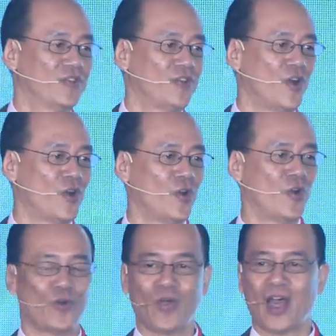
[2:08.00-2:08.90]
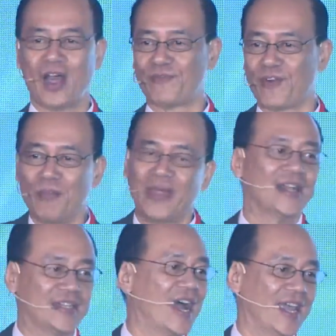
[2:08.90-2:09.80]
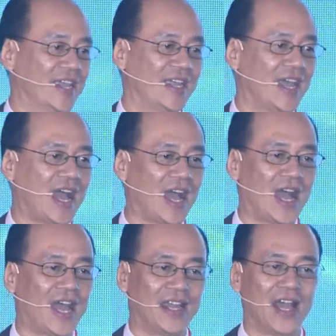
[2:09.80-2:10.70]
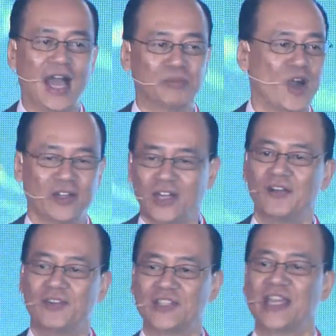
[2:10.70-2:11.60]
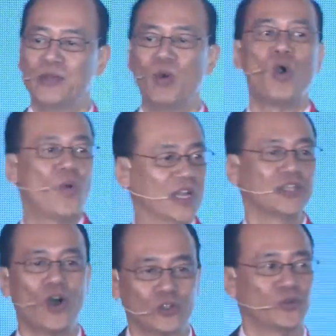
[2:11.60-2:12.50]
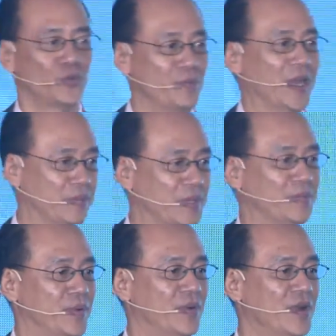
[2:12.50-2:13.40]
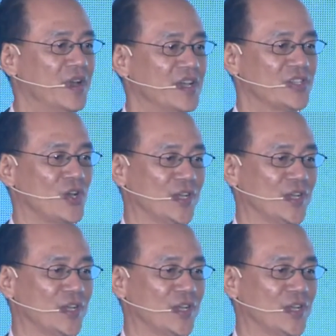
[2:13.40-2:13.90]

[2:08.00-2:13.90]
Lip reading: So from that day, I'm not nervous anymore when I talk to many people. So